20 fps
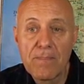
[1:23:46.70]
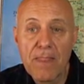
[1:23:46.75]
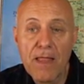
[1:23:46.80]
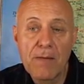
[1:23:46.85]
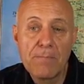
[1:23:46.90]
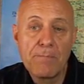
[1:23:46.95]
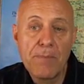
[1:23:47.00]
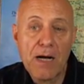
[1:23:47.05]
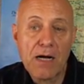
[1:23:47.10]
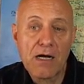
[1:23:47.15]
A
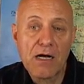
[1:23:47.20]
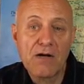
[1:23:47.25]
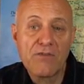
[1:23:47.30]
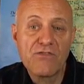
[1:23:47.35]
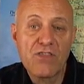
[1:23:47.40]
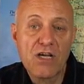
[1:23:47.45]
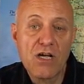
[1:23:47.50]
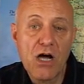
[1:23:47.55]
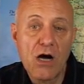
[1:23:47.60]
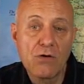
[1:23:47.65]
buck of
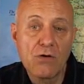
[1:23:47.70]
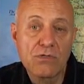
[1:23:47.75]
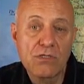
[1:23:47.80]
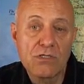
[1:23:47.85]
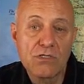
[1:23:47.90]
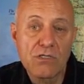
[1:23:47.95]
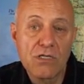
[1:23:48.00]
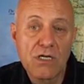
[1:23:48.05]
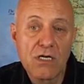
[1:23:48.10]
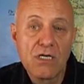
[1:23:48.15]
the
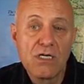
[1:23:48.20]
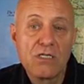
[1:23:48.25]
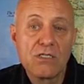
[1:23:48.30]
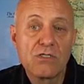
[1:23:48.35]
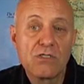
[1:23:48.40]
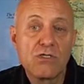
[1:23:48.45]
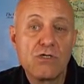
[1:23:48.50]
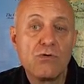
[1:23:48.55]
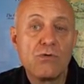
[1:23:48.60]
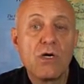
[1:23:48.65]
goats.
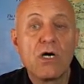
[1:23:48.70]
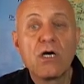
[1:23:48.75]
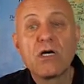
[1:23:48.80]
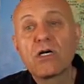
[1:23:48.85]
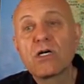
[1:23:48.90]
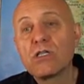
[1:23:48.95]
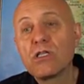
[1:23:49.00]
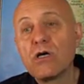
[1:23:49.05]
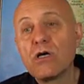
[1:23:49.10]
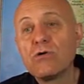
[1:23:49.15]
To
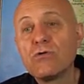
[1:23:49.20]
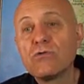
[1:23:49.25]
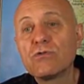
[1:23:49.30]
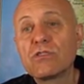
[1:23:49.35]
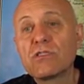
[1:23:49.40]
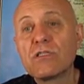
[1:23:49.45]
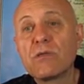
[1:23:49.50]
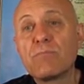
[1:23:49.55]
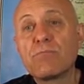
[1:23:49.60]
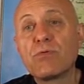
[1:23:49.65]
close
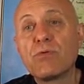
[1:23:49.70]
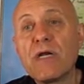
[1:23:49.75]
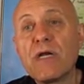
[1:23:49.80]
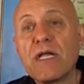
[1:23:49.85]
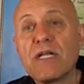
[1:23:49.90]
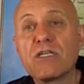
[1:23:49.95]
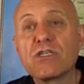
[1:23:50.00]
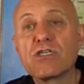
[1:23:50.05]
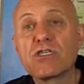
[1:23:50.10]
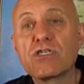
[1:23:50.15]
the
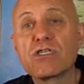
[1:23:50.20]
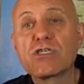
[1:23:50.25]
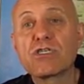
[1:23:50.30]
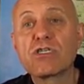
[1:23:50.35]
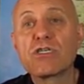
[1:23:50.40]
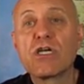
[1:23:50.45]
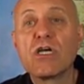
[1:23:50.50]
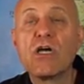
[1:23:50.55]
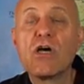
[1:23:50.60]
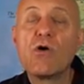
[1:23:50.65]

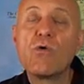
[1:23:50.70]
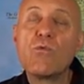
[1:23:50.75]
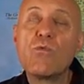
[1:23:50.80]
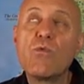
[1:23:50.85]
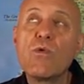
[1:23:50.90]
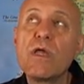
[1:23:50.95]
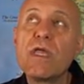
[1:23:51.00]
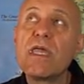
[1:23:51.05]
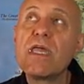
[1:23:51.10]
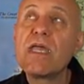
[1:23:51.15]
breach.
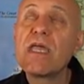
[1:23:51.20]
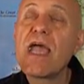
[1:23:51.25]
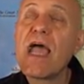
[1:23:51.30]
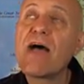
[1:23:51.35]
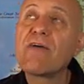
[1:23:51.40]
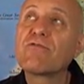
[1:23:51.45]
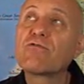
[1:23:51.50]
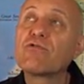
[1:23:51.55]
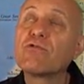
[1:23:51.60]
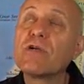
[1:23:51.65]
We
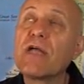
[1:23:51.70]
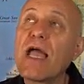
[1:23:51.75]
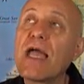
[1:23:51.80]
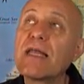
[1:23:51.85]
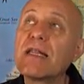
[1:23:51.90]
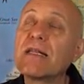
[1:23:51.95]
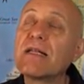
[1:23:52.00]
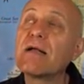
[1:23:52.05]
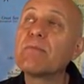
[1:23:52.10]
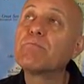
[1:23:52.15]
have
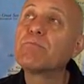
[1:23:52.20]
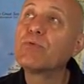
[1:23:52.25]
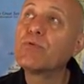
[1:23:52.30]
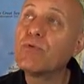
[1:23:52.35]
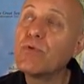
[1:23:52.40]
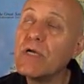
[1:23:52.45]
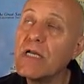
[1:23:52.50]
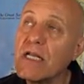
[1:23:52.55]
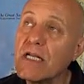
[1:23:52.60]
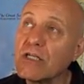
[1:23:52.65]
created a
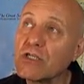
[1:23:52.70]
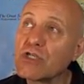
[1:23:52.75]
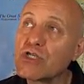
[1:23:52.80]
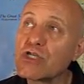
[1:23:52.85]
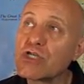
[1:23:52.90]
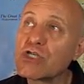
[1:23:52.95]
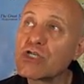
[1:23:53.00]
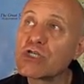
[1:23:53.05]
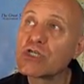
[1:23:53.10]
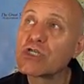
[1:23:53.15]

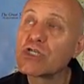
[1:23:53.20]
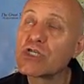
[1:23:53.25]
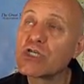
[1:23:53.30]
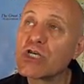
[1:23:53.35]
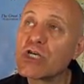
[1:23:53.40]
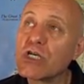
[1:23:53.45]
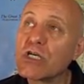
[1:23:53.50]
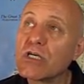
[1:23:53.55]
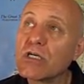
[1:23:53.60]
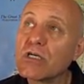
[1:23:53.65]

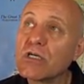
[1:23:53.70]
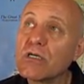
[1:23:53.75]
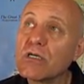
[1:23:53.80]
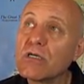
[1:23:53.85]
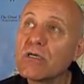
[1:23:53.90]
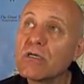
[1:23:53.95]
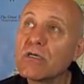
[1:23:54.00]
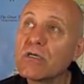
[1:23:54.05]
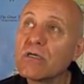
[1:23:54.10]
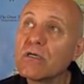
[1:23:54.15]
breach
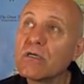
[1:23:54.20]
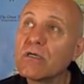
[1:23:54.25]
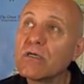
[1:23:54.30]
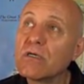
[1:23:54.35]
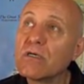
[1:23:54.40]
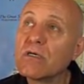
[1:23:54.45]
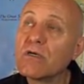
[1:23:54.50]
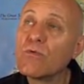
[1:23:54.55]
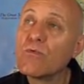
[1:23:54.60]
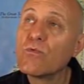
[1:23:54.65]

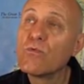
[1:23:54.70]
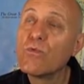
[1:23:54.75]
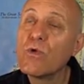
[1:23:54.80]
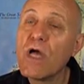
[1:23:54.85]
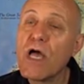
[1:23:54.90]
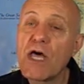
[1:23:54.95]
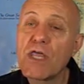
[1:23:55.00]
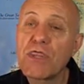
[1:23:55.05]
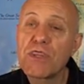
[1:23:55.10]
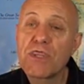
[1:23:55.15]

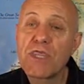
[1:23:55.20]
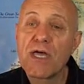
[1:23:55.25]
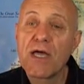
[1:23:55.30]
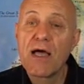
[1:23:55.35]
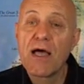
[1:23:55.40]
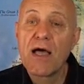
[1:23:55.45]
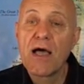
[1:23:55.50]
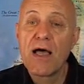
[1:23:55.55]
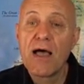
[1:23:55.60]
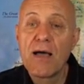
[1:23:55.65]

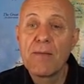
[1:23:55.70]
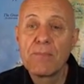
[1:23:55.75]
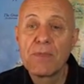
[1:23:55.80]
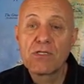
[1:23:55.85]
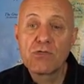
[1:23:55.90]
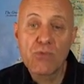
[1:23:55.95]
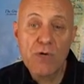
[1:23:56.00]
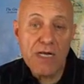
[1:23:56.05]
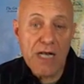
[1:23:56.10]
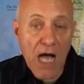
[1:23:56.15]

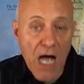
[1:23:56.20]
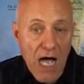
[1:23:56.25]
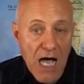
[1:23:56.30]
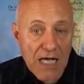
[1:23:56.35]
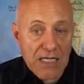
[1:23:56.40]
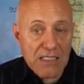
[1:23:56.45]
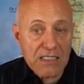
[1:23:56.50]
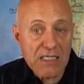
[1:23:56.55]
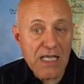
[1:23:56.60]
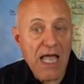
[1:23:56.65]
between
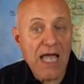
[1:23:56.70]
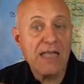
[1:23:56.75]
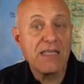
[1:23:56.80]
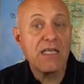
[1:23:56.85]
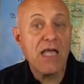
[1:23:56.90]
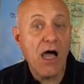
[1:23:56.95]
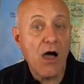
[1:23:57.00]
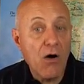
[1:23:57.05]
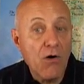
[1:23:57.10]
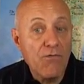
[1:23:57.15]
us and
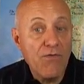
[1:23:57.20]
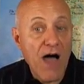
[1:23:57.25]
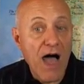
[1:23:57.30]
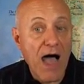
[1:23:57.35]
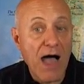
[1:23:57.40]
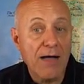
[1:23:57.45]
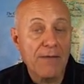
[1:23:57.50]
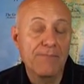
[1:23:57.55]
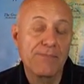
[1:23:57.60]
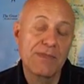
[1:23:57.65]

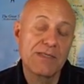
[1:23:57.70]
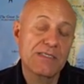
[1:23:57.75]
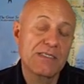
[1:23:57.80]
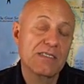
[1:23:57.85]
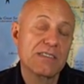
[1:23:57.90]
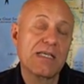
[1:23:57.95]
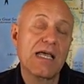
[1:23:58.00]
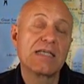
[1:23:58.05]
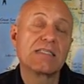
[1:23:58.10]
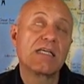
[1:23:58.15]
Yehovah. This
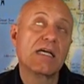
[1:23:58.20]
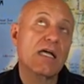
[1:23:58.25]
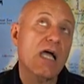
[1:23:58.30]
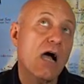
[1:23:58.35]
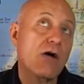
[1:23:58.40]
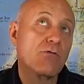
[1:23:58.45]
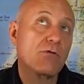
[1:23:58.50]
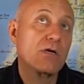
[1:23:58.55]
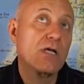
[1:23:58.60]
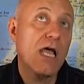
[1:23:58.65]
is as a
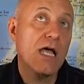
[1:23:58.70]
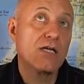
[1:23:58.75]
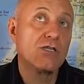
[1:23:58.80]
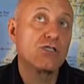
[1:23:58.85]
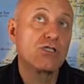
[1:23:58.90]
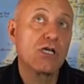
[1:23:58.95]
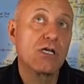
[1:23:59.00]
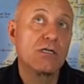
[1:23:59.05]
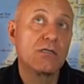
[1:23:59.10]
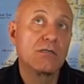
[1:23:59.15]

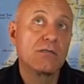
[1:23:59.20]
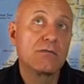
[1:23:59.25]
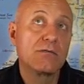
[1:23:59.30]
congregation.